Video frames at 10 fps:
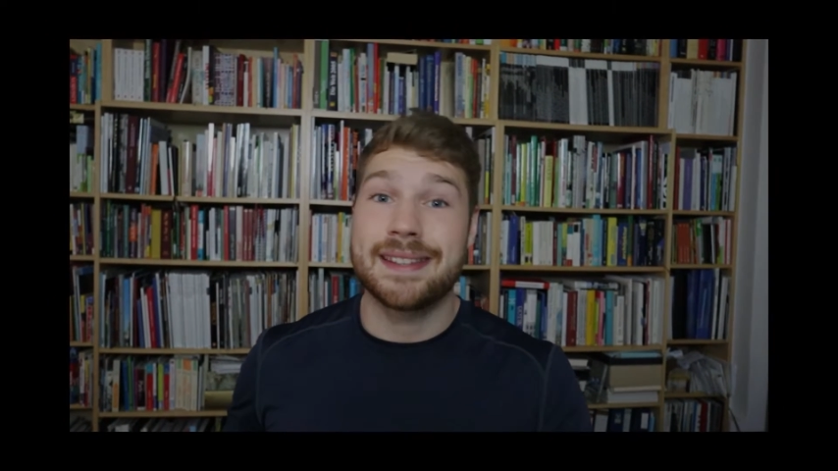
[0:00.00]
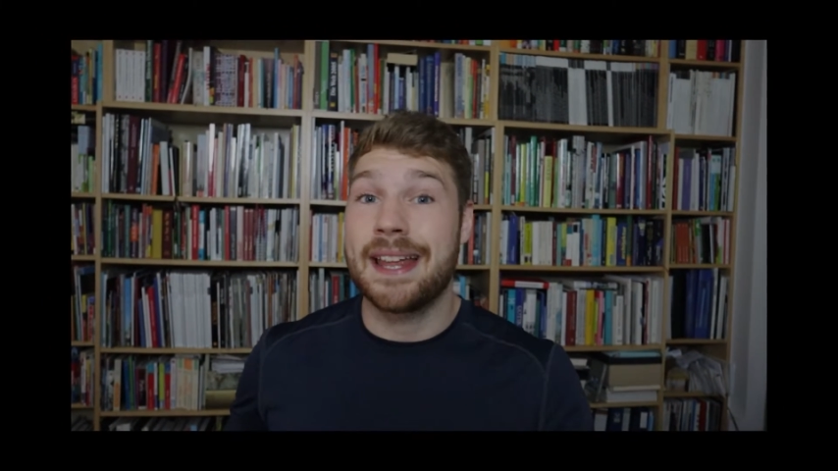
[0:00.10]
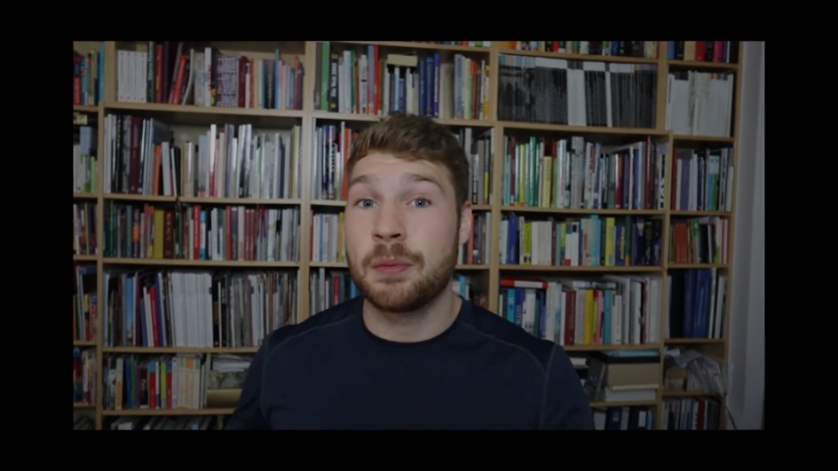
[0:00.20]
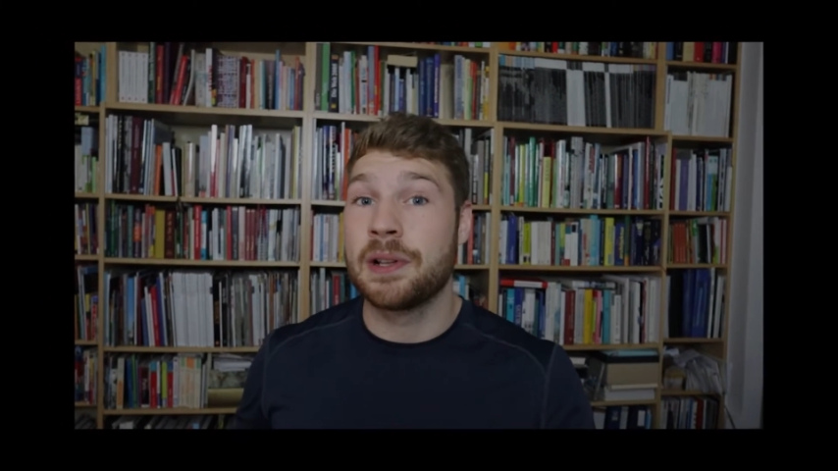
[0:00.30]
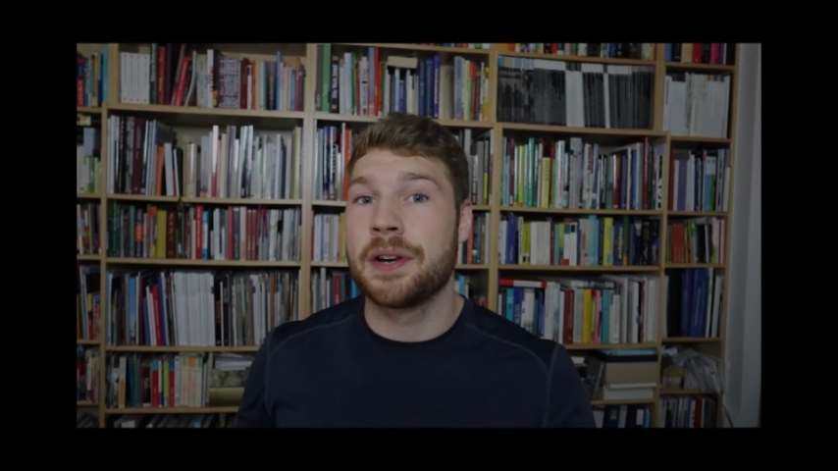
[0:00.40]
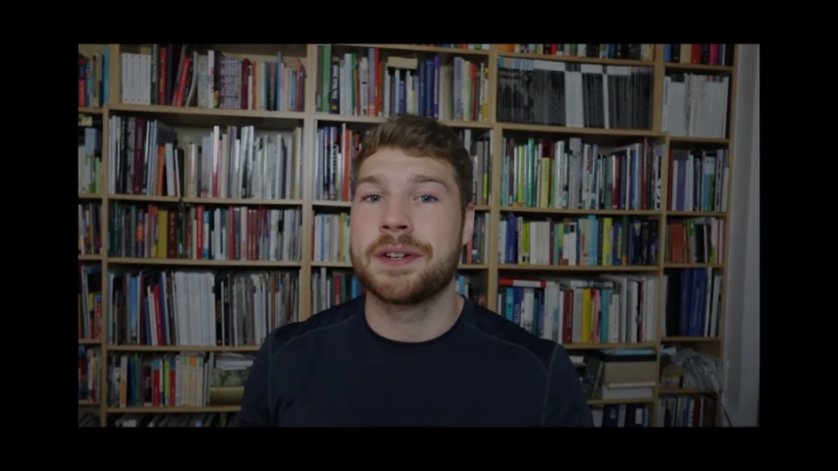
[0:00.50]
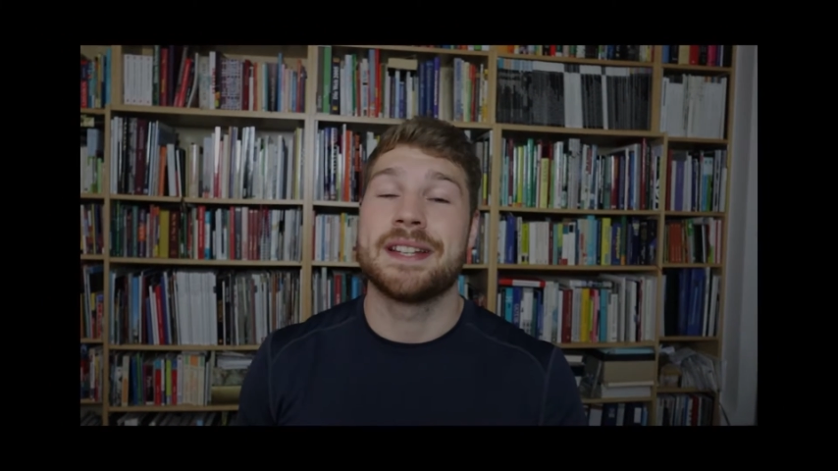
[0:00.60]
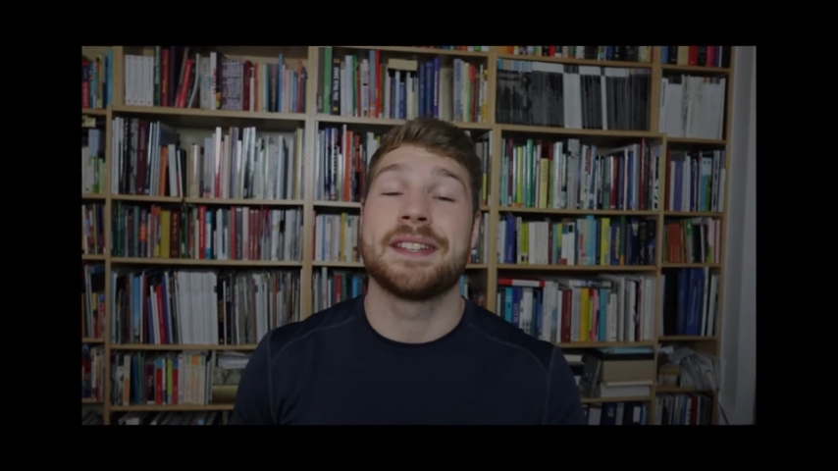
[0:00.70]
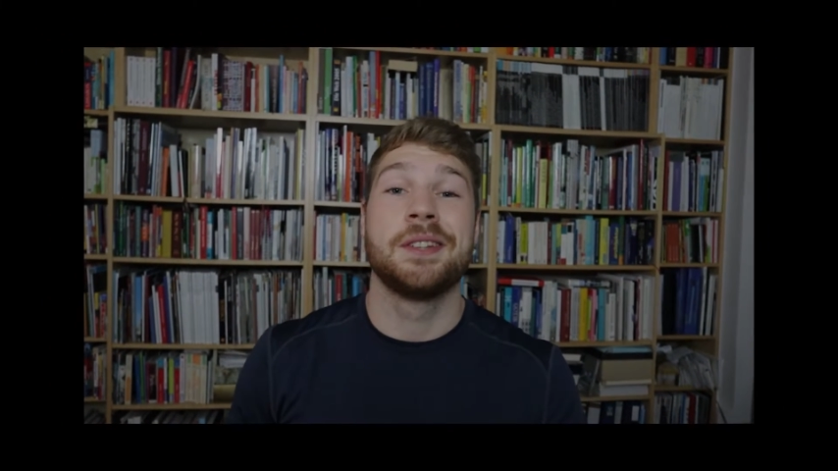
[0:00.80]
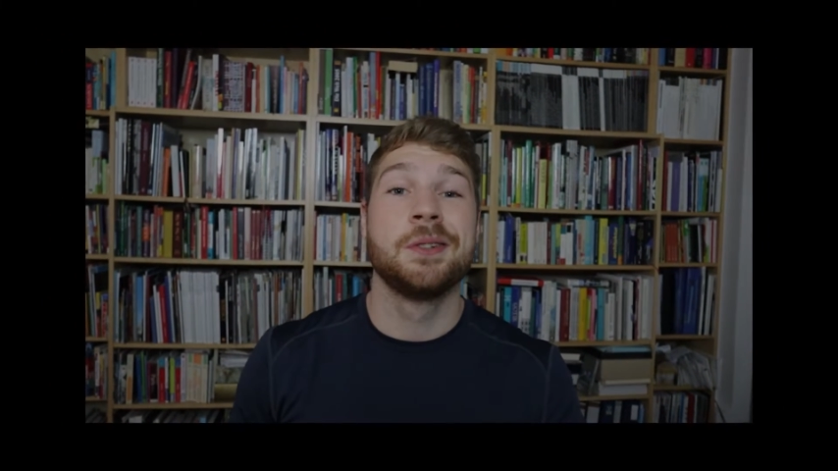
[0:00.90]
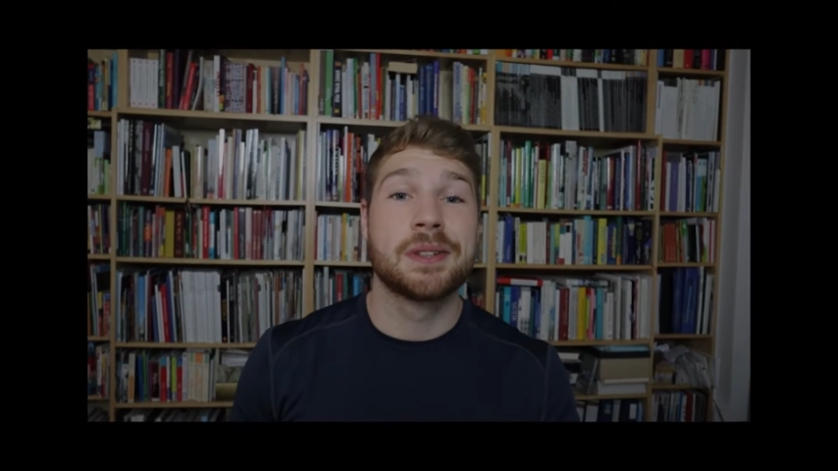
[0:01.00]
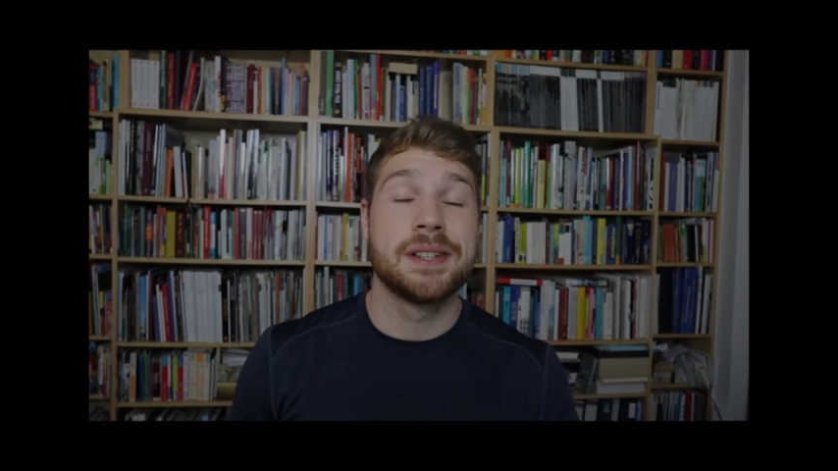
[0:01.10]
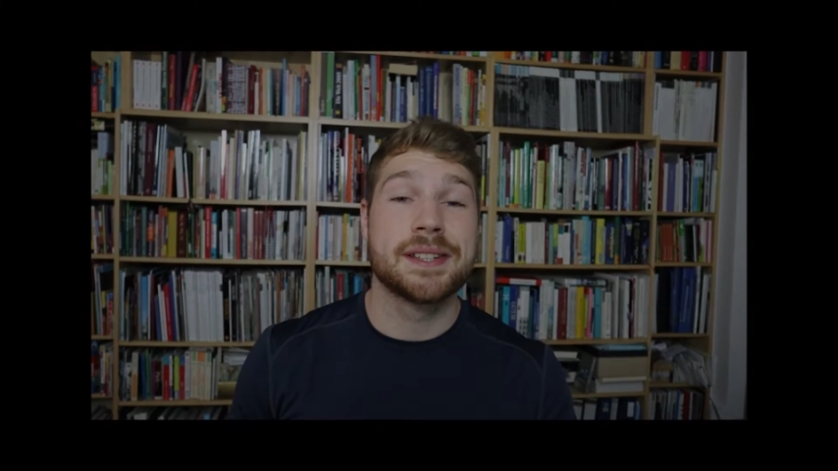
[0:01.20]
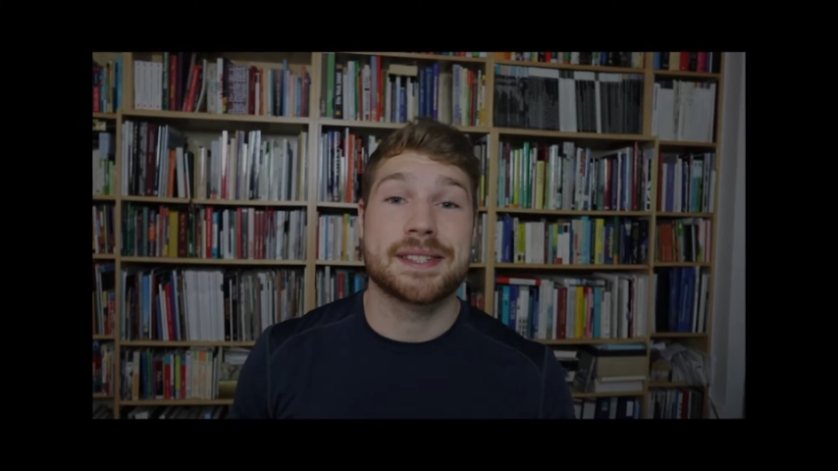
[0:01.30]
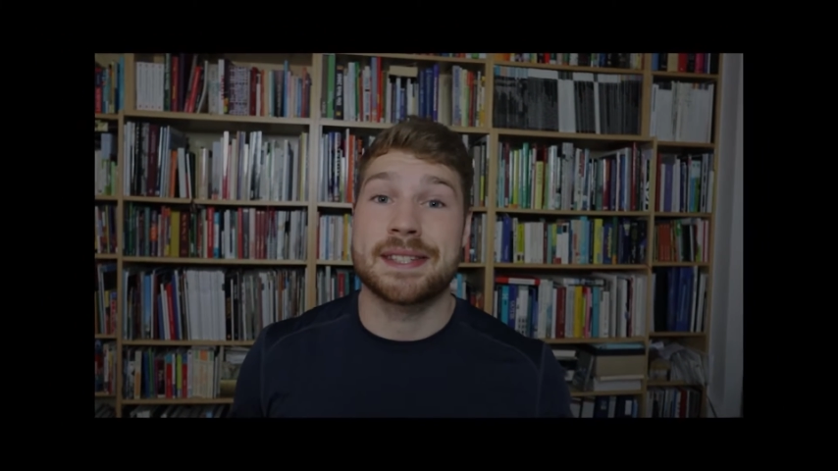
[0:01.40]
then we learn that the nucleus